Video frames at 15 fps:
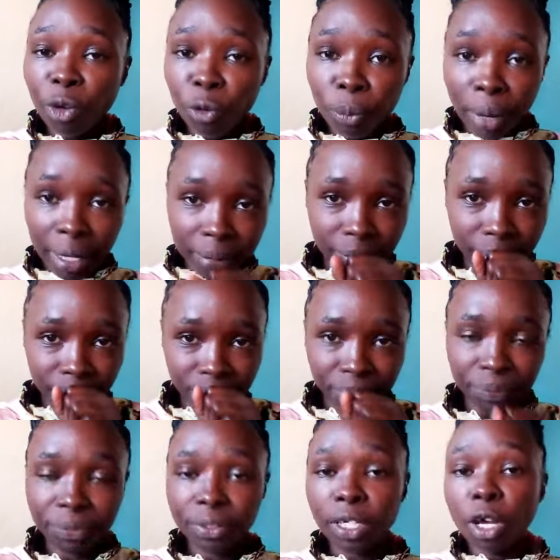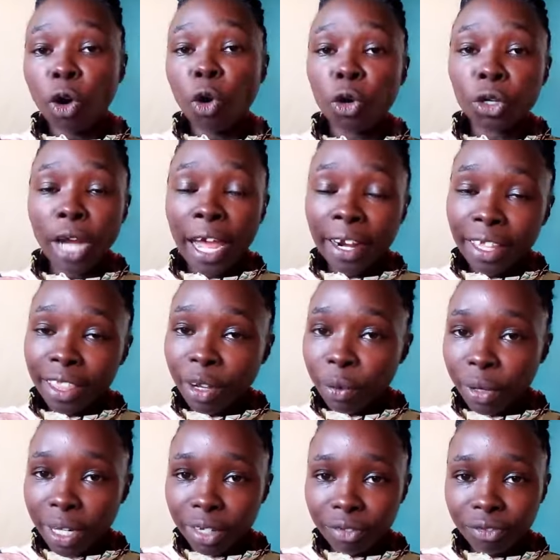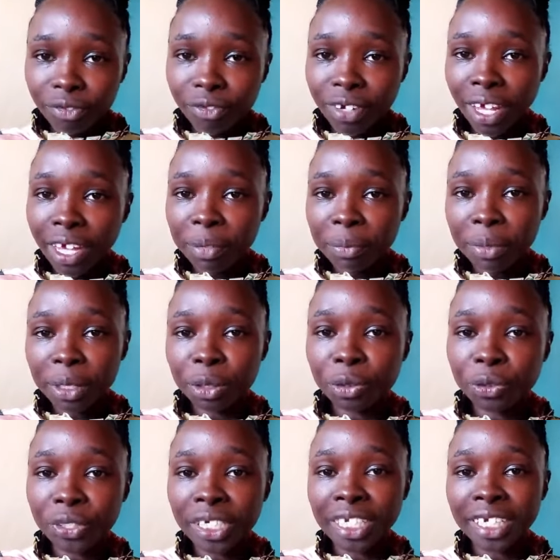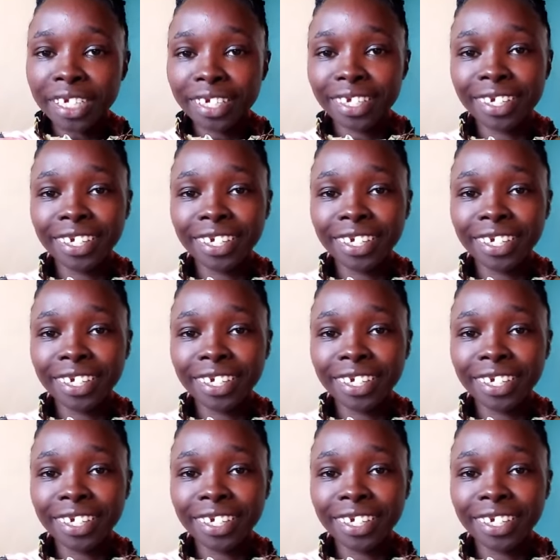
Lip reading: woman or another wife. Hey, Miss Rudy,